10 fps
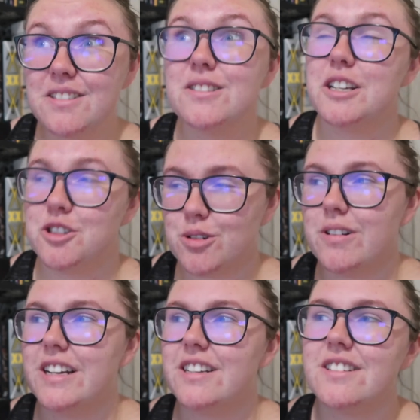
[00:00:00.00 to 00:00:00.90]

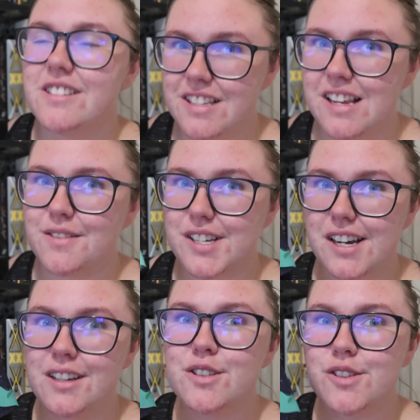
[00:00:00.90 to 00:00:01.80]
enjoyed The Sound of
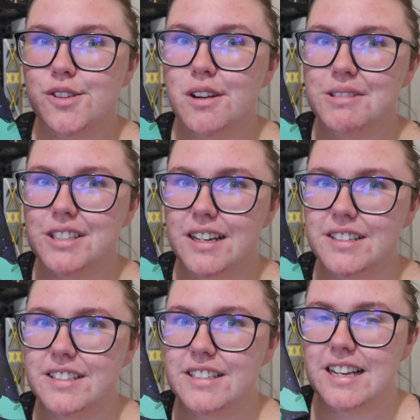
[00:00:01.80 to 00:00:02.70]
Stars, so I'm
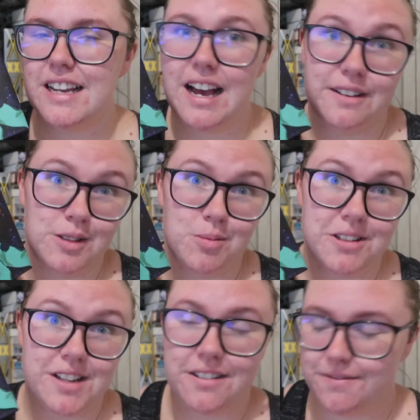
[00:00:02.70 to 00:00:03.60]
excited to see how this
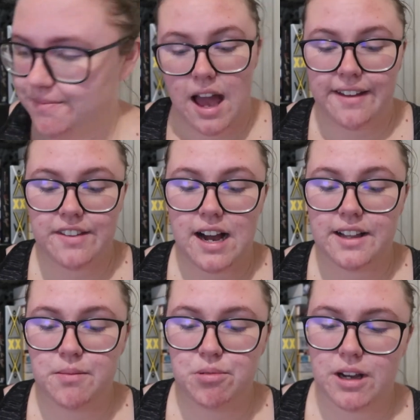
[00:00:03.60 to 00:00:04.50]
plays out. And the
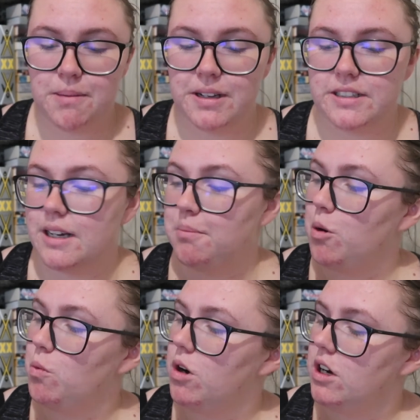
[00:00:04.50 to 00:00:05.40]
other book I picked up
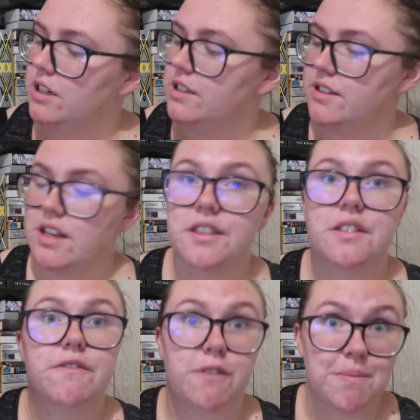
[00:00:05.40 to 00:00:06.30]
was
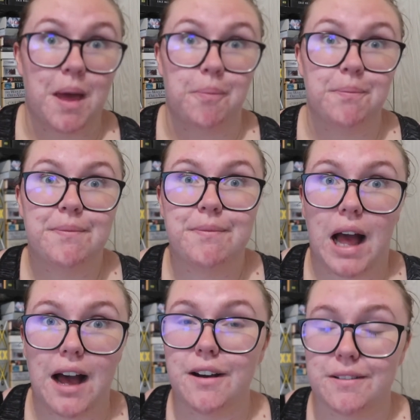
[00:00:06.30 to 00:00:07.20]
from them,
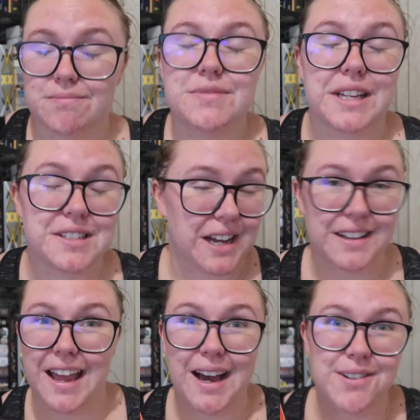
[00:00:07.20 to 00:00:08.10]
that
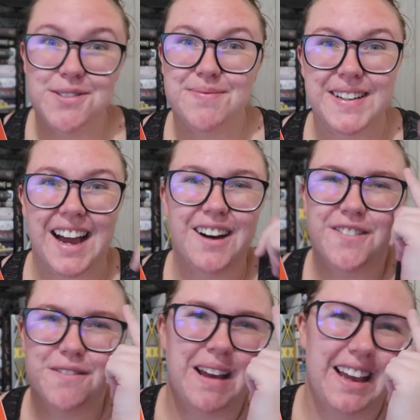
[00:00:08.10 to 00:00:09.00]
Dahlia helped pick out
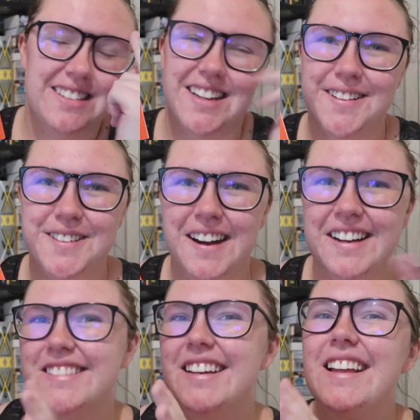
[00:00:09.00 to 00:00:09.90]
for me, Dahlia
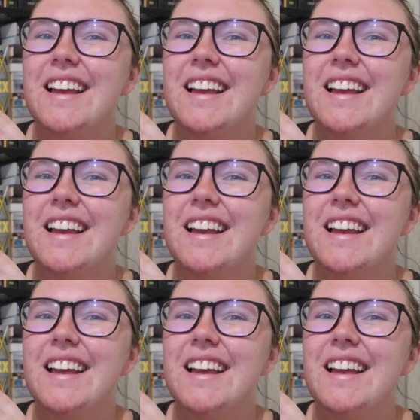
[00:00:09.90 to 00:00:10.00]
Adler,